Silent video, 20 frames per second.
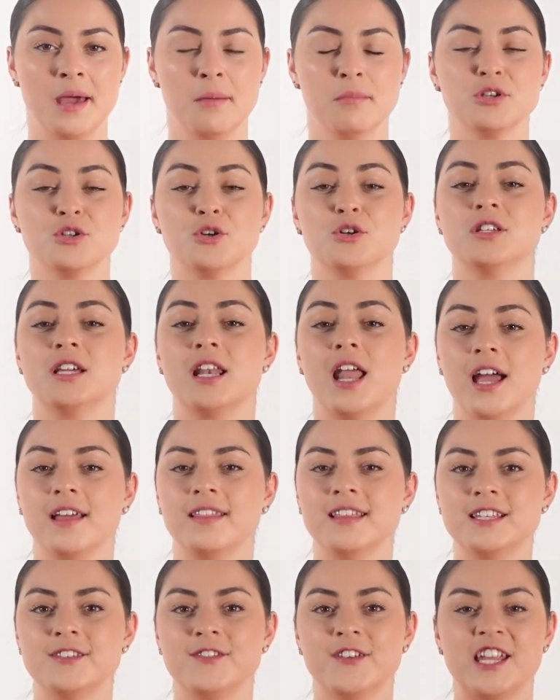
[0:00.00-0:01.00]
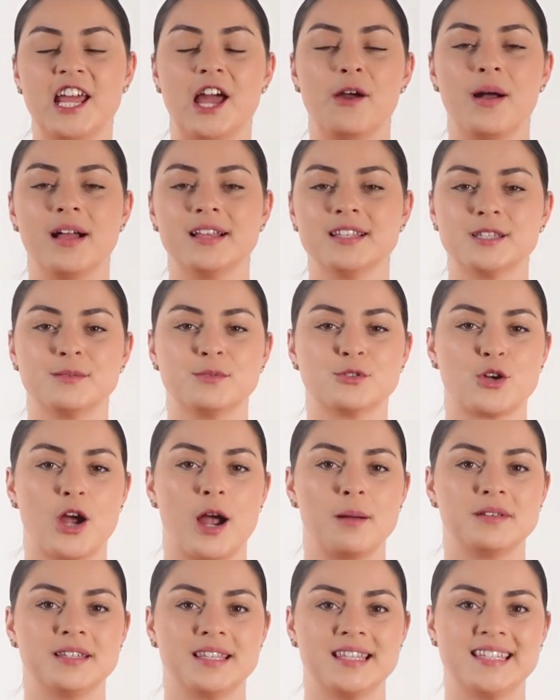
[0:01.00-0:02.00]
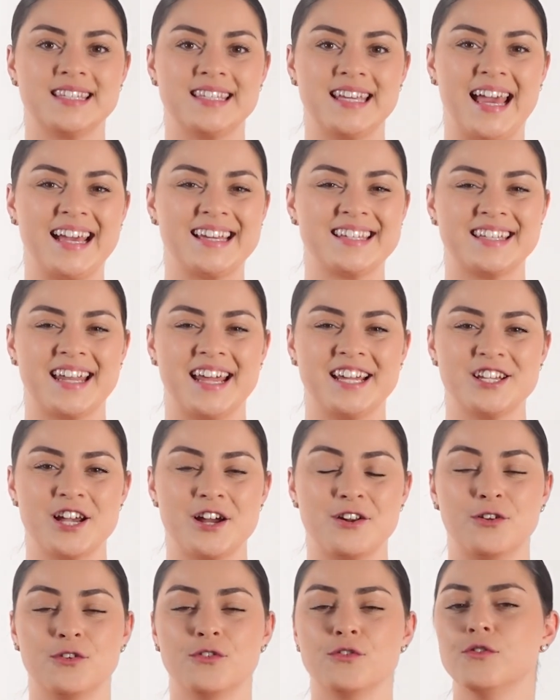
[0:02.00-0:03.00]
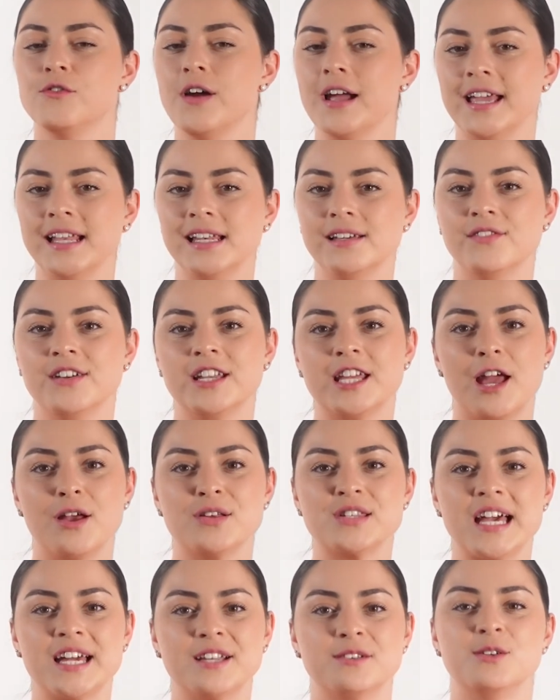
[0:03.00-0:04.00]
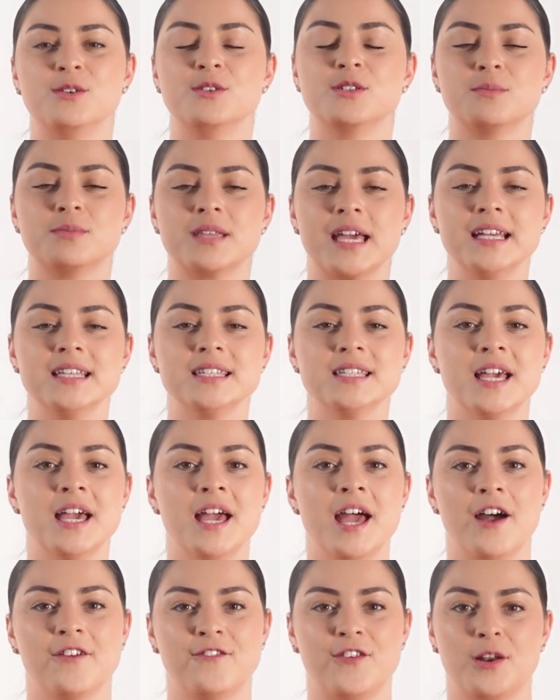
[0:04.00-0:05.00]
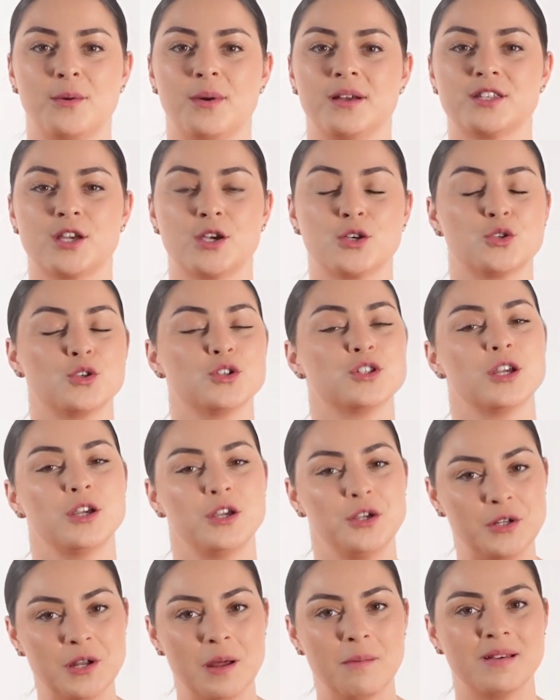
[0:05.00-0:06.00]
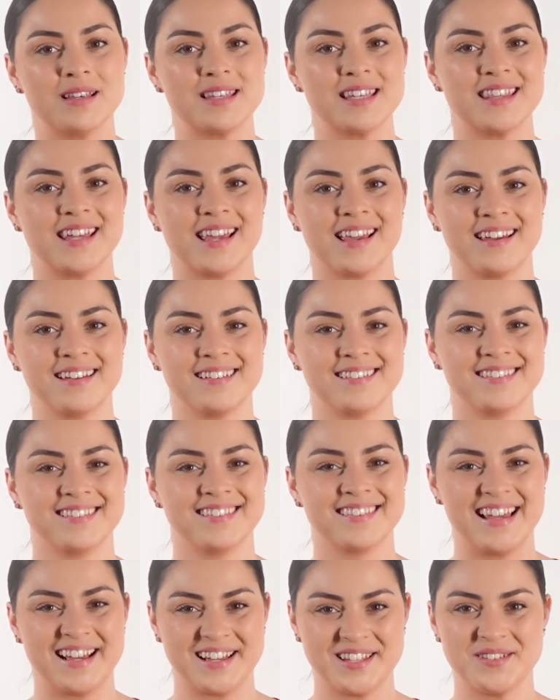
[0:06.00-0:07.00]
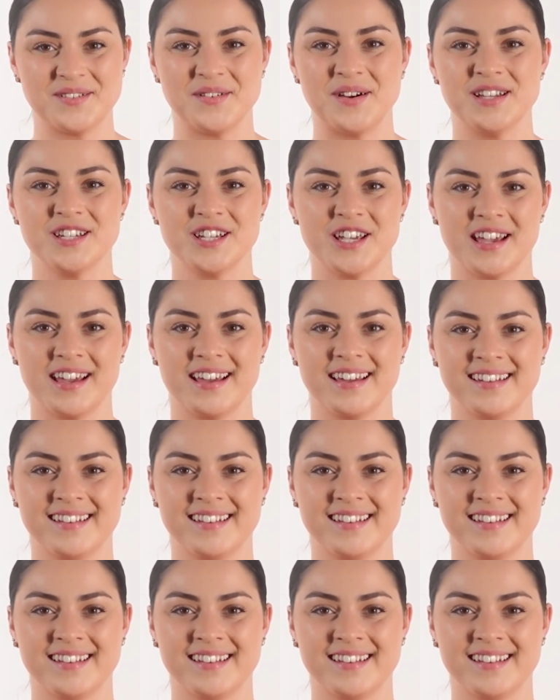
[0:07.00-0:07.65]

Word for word: Be sure to like this video and subscribe to the C X Today channel for regular videos and news updates, and follow our socials so you don't miss a thing. Thanks for watching.